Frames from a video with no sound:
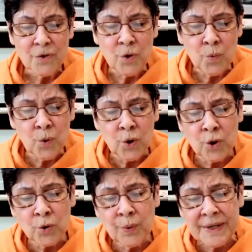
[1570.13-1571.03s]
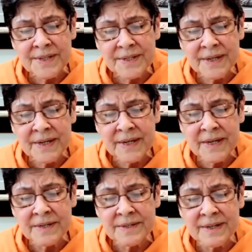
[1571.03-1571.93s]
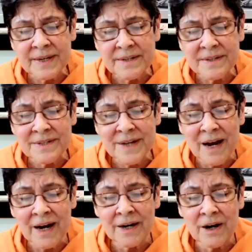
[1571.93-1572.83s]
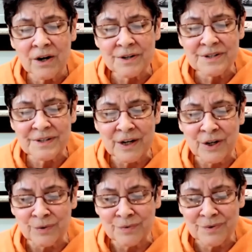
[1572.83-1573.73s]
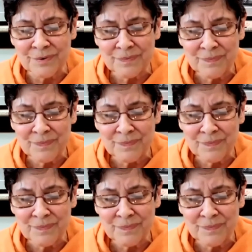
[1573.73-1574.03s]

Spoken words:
The world we see is inside ourselves.